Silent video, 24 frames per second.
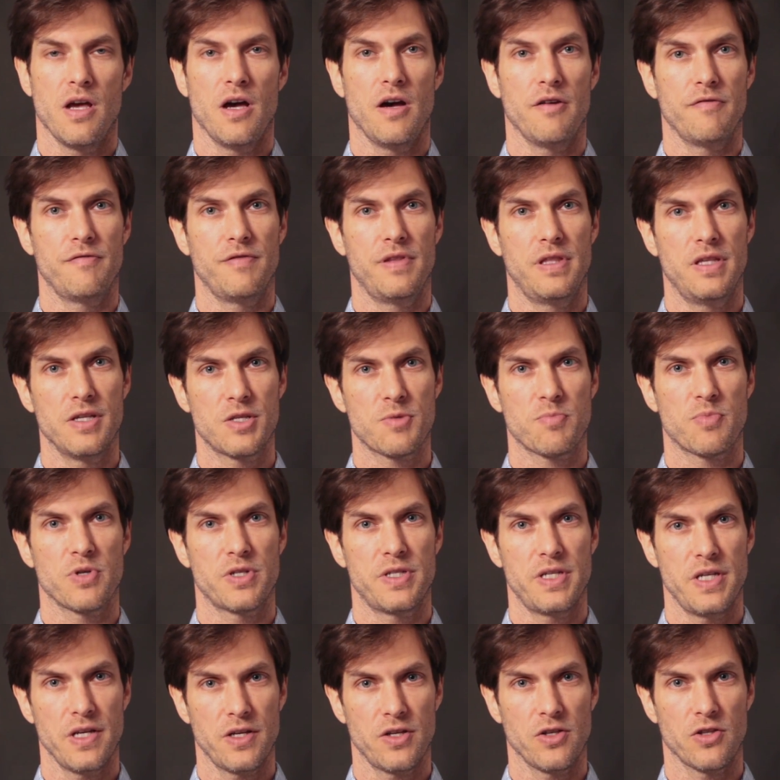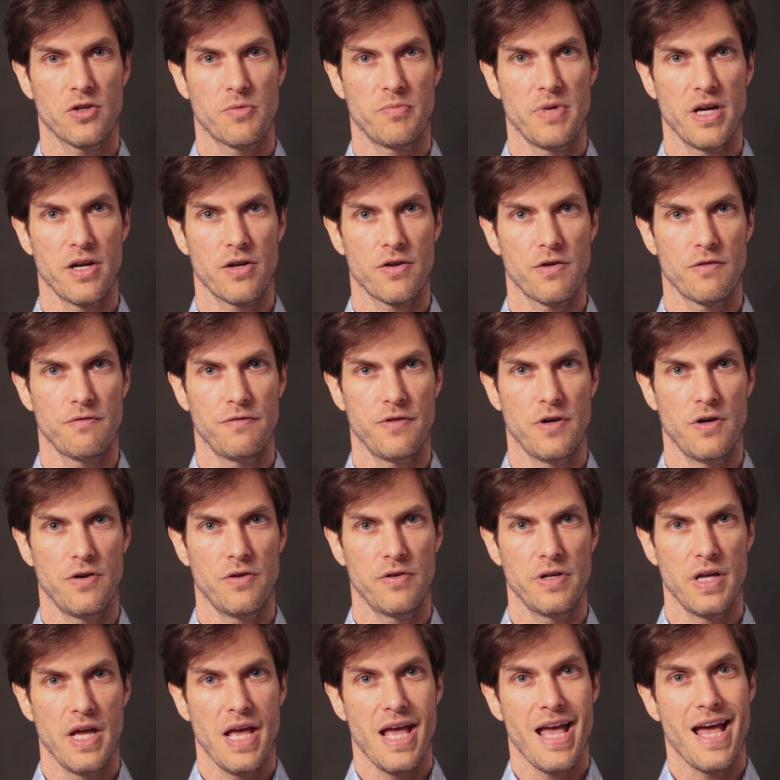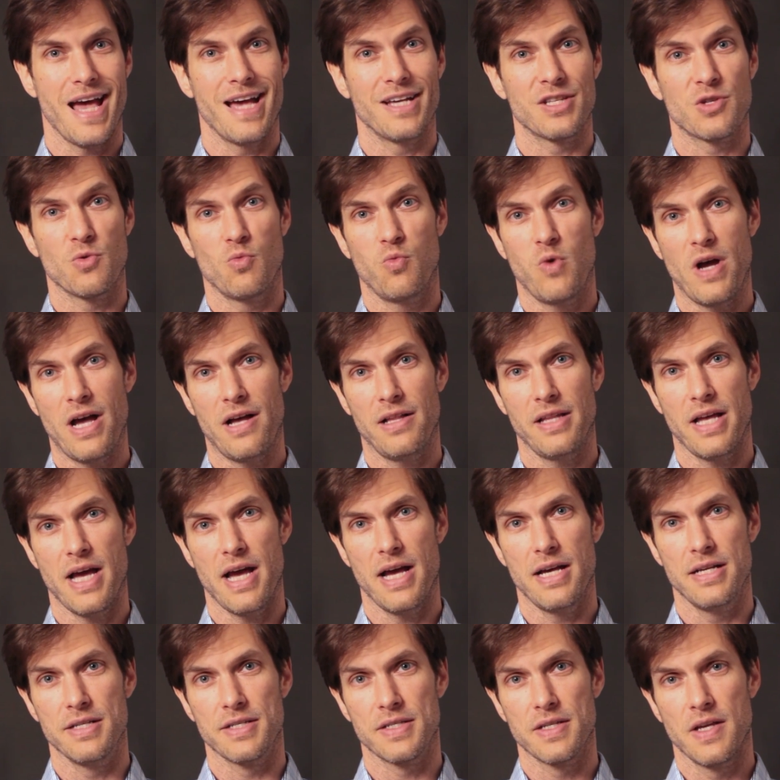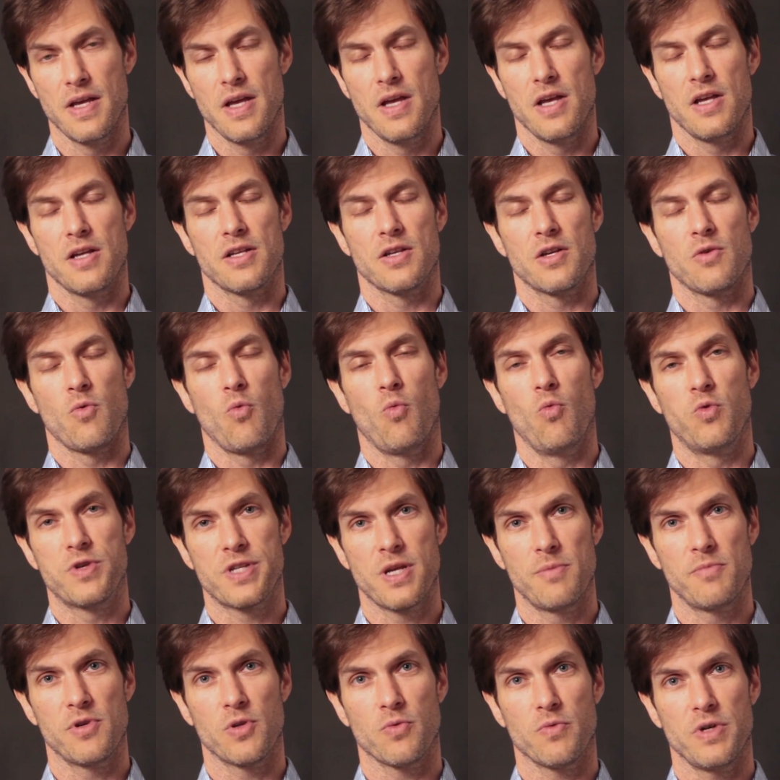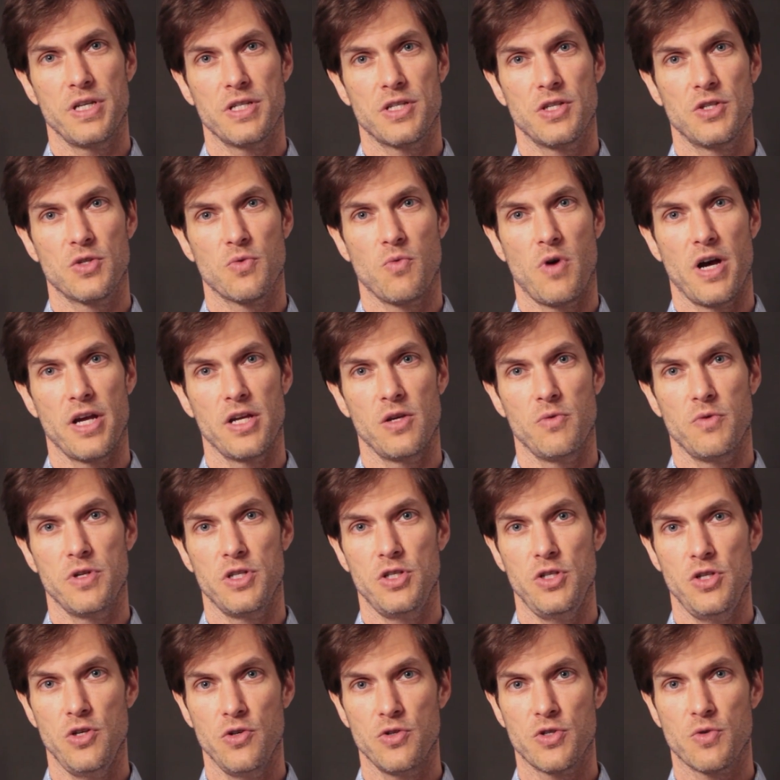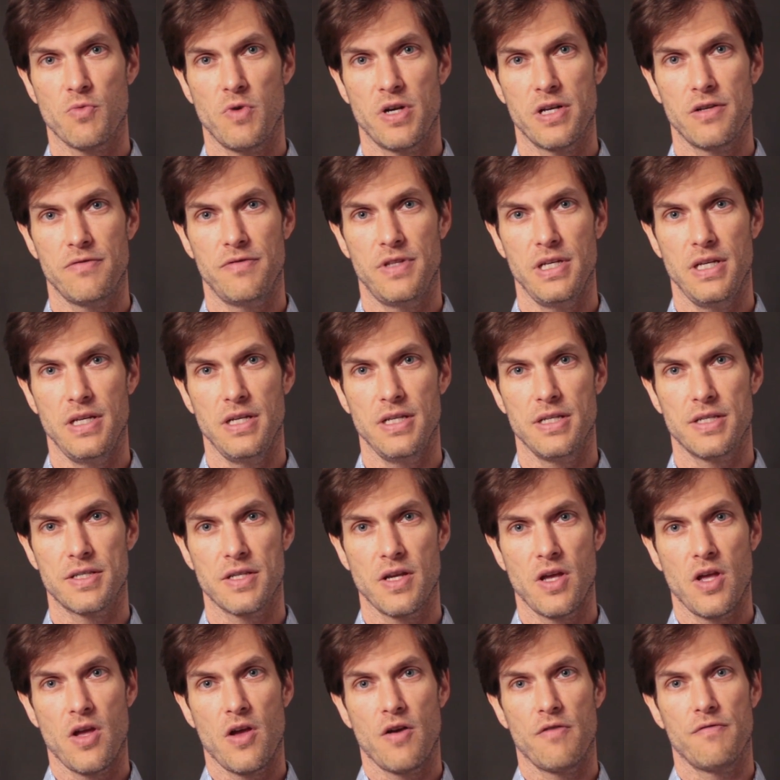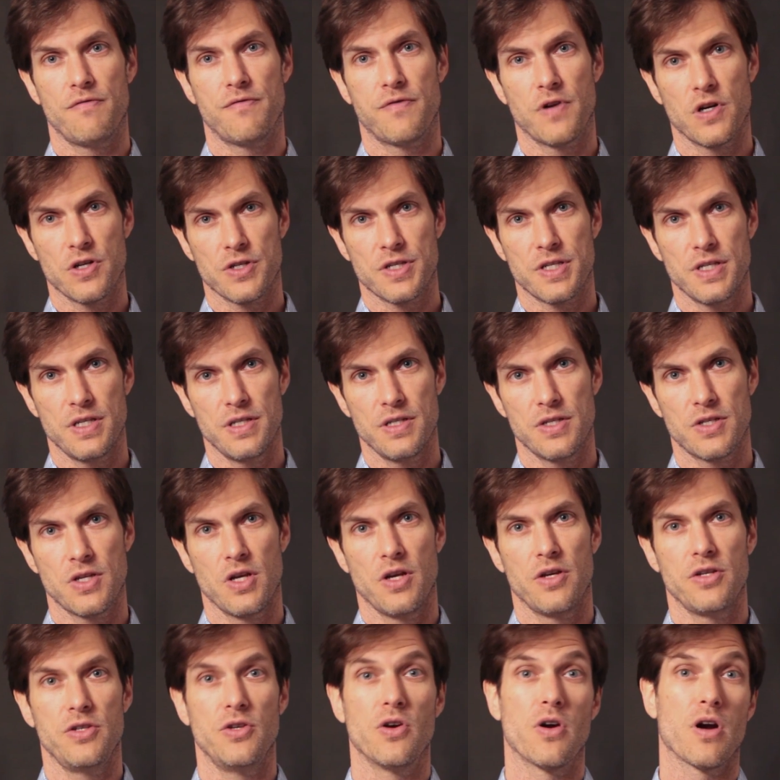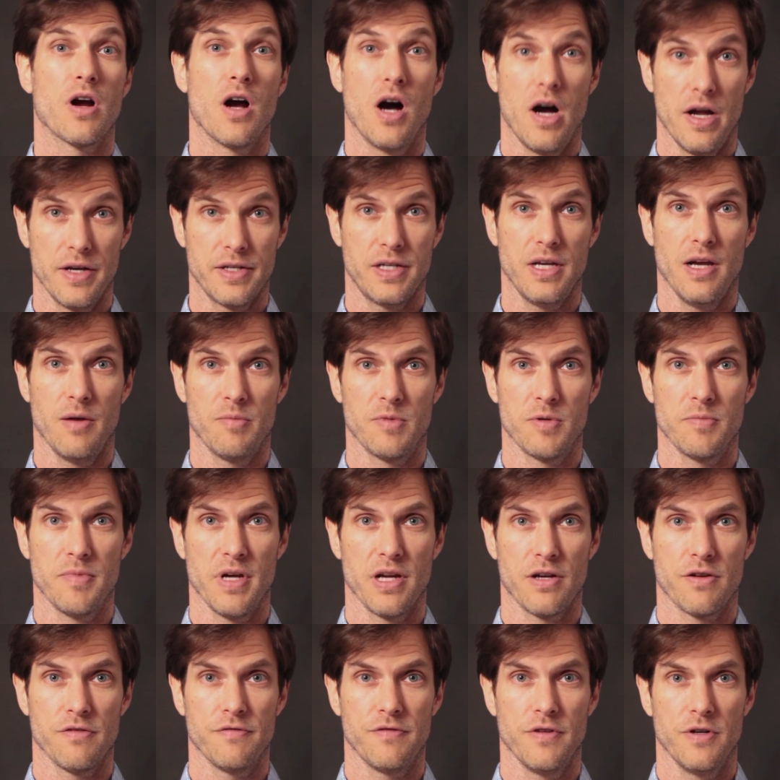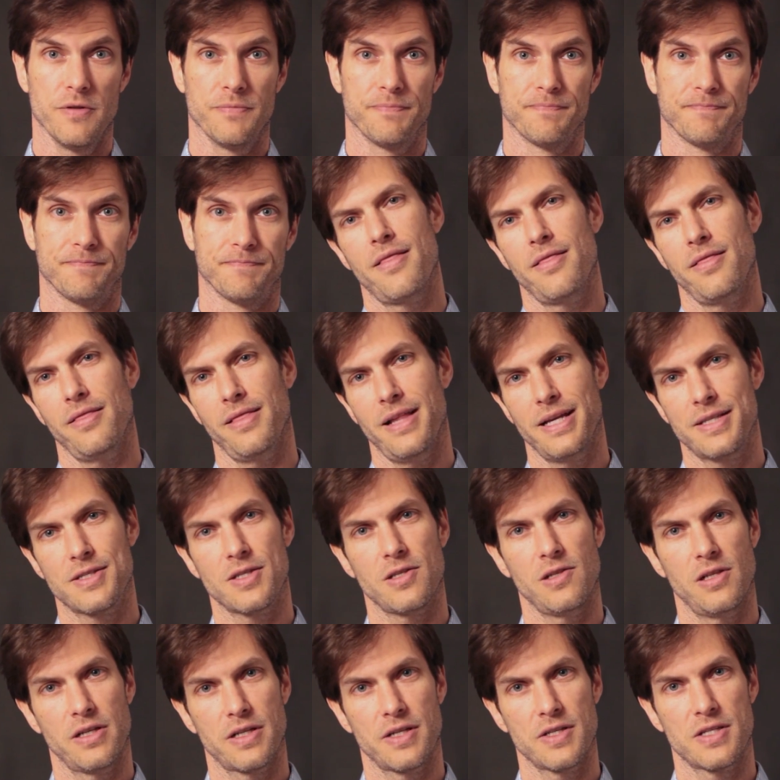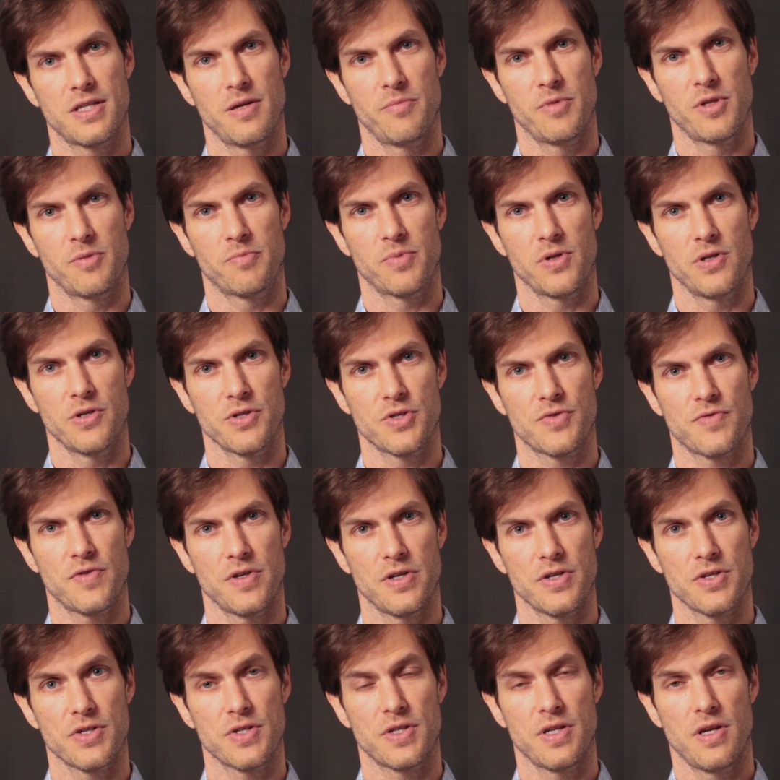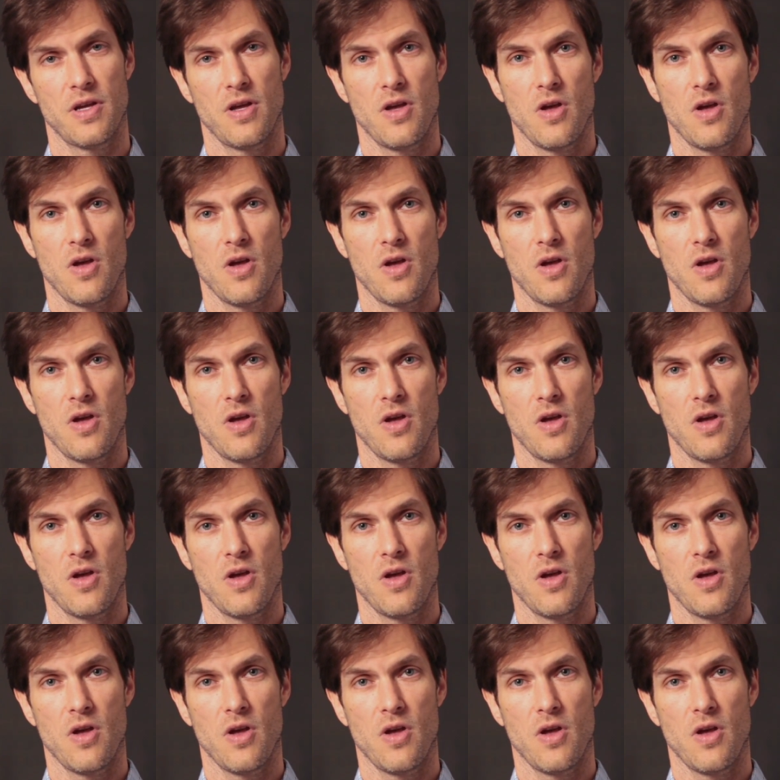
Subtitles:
of this particular microphone, as well as some of the reasons why you would use one of these versus your on-camera microphone. Let's look at some of the pros first.